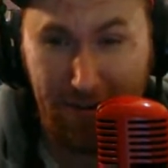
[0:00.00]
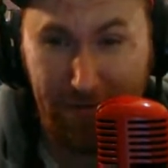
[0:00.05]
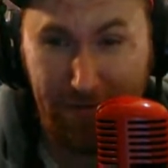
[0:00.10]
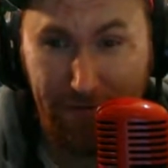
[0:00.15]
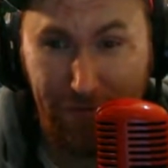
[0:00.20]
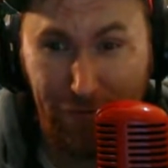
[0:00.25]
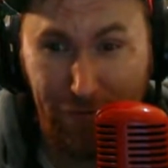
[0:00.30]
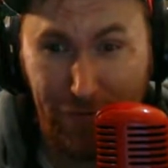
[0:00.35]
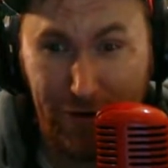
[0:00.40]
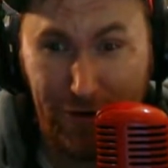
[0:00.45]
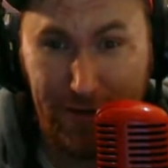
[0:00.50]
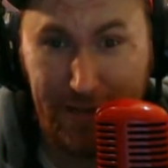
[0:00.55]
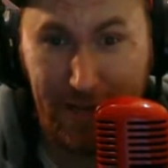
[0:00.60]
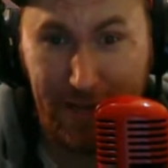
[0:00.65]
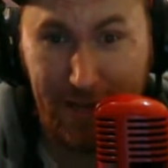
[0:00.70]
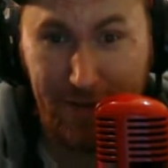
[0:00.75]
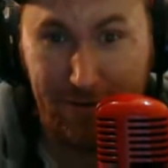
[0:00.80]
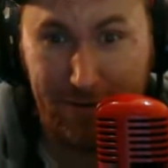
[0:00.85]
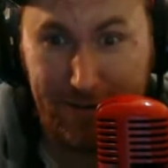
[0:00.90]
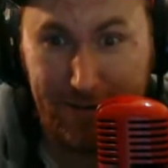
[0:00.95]
free
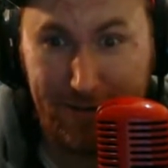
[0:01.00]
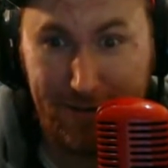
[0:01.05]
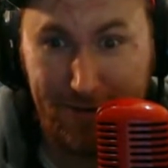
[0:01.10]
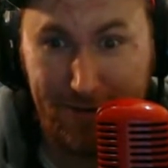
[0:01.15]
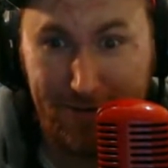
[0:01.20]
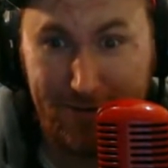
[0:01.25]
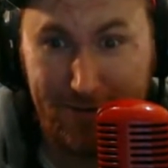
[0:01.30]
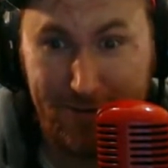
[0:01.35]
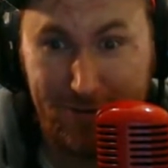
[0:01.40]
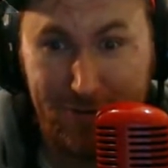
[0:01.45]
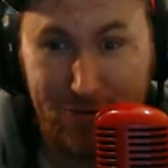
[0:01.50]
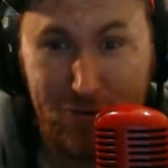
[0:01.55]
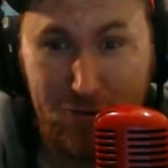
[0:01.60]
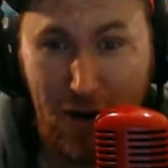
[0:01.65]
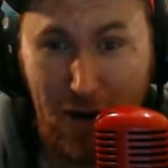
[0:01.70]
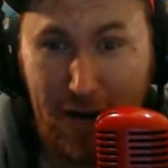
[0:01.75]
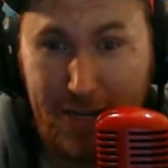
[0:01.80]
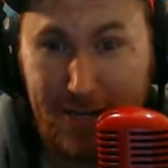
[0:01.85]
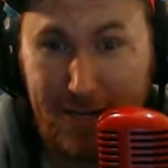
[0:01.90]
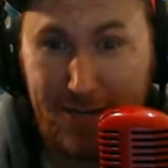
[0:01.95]
that you could do. So
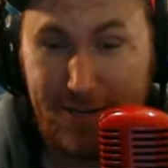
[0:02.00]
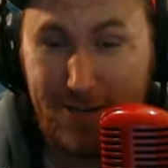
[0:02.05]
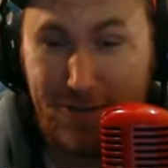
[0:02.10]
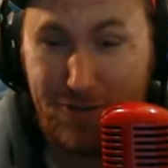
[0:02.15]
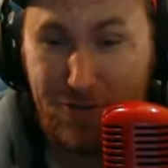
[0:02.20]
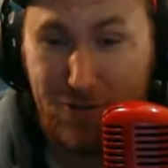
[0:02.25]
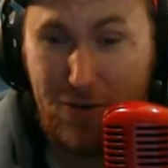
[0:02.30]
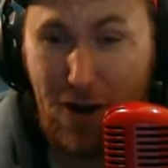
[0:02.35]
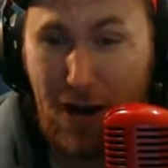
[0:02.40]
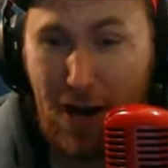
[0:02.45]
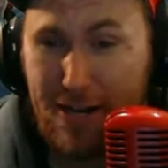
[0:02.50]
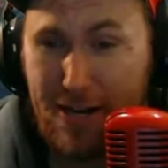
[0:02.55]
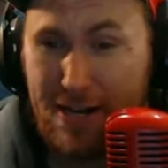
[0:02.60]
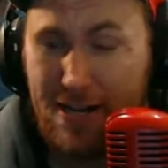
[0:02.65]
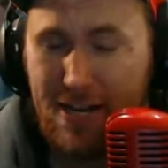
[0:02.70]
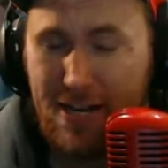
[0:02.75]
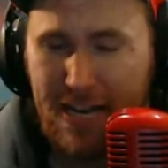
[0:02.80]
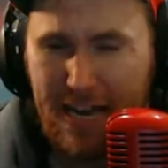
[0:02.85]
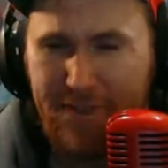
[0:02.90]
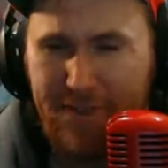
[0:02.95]
try to try to
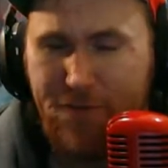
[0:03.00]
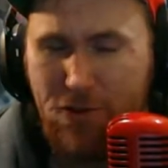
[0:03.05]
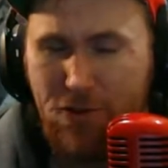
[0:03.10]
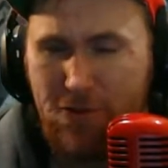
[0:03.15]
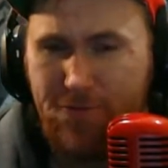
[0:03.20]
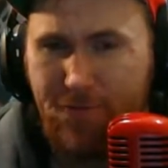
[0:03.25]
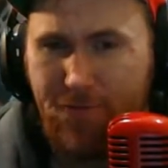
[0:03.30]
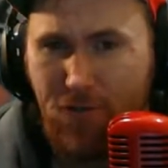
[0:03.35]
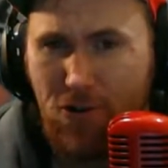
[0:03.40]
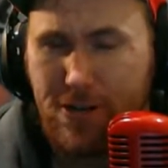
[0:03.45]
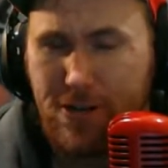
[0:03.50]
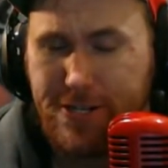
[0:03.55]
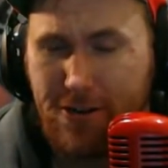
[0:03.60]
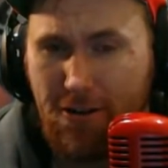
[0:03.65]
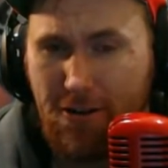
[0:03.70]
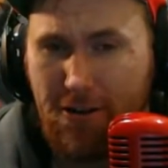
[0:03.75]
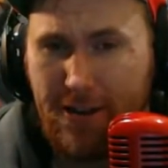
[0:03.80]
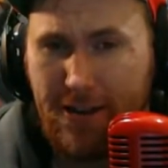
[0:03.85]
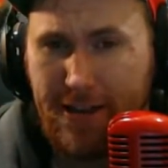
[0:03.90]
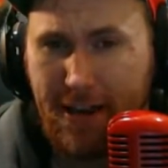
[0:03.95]
if you're first
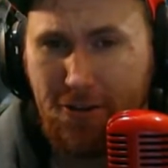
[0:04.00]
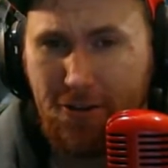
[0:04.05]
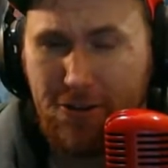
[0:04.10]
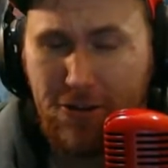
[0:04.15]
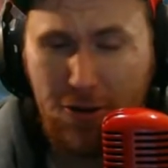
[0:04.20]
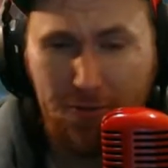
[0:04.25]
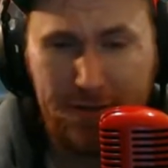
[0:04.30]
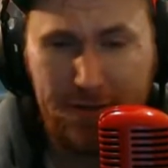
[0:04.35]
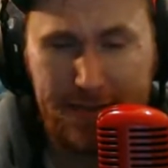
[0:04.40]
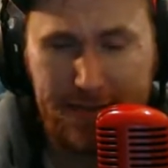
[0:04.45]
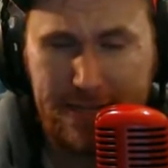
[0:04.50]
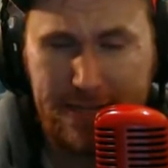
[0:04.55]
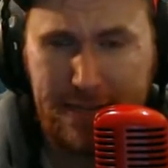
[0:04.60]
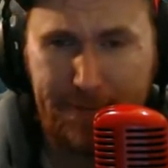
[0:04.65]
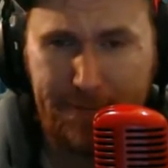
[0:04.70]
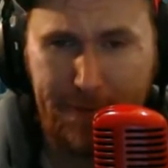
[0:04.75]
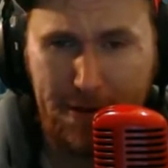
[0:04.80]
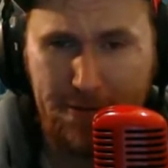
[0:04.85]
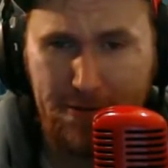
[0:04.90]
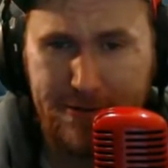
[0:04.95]
starting out, you don't need the
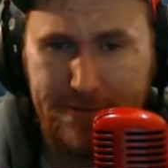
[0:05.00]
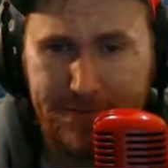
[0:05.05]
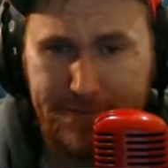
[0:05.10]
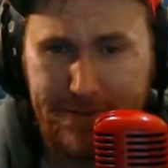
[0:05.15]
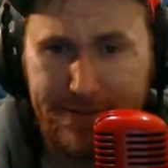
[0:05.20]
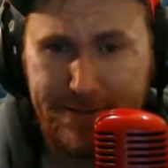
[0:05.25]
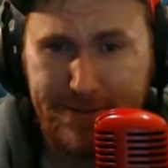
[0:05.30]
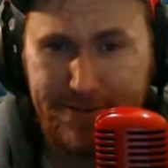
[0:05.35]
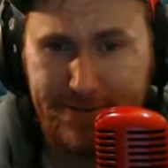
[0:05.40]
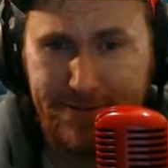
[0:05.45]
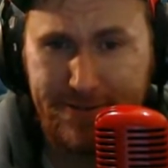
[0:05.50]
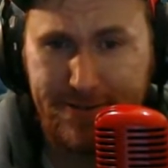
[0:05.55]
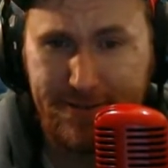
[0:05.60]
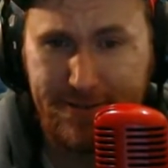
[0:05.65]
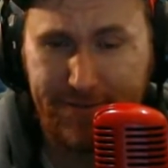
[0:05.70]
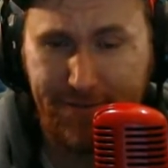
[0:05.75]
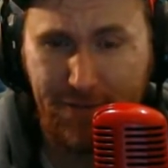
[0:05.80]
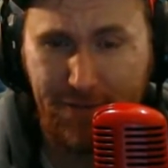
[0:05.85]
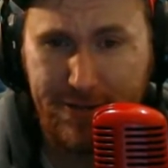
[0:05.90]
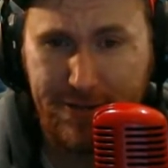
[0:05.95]
bells and whistles the
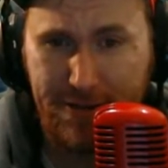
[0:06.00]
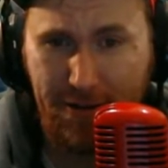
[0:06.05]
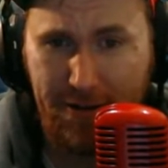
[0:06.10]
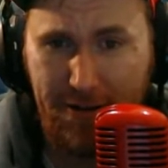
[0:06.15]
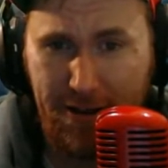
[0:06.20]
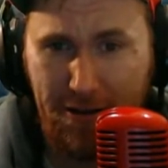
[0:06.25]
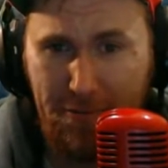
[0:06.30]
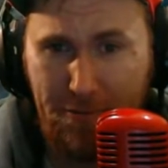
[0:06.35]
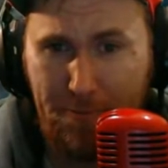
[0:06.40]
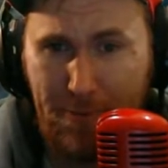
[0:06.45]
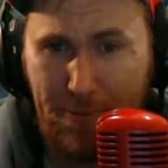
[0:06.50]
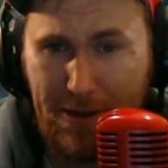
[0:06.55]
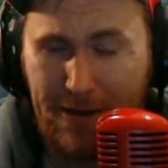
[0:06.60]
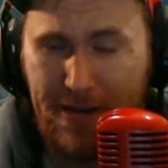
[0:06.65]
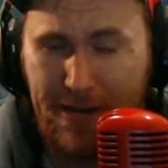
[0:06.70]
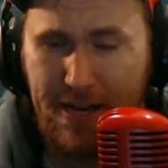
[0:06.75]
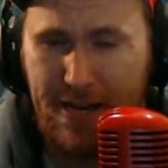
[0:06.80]
first start out, but